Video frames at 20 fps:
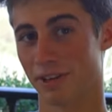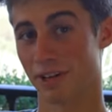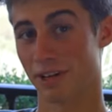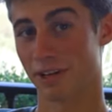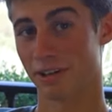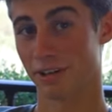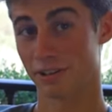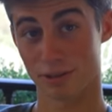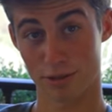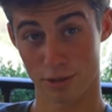Okay?
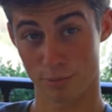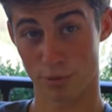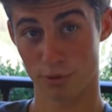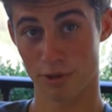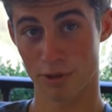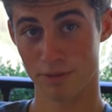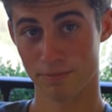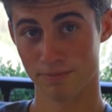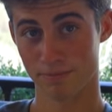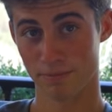It doesn't
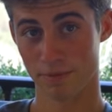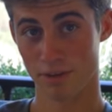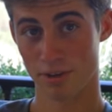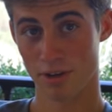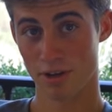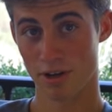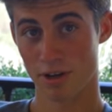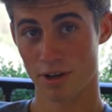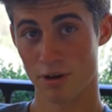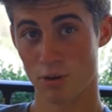deploy
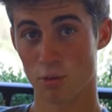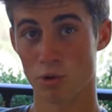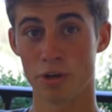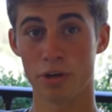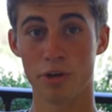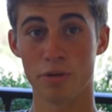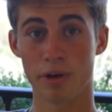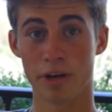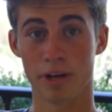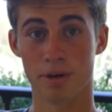where do
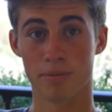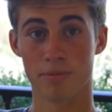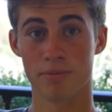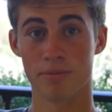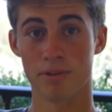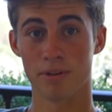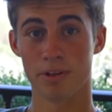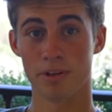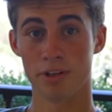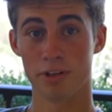you aim?
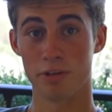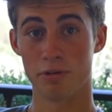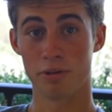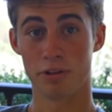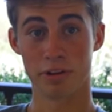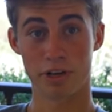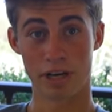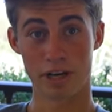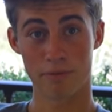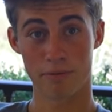You
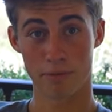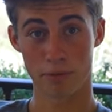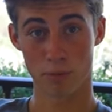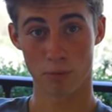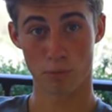either aim for